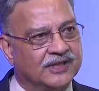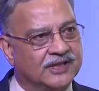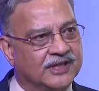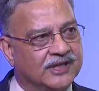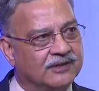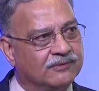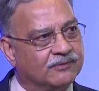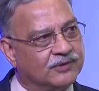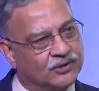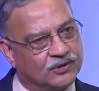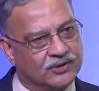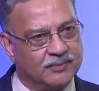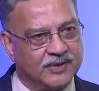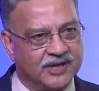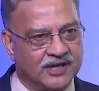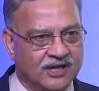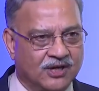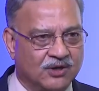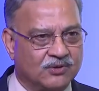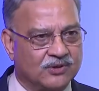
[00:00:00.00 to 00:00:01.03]
and we can
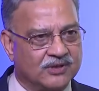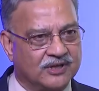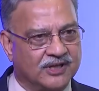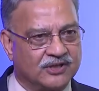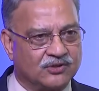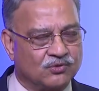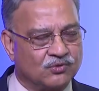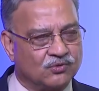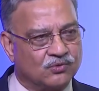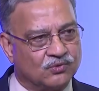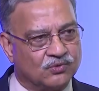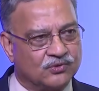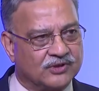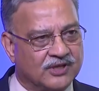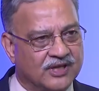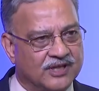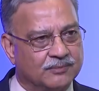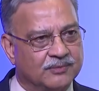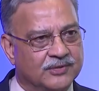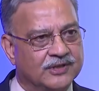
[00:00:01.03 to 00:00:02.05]
make out as to whose
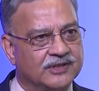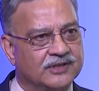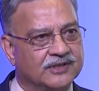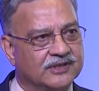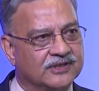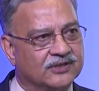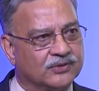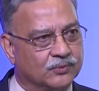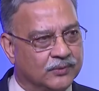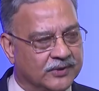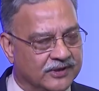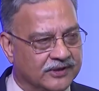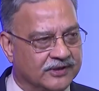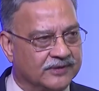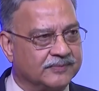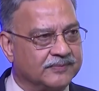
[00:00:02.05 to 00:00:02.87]
alignment is where.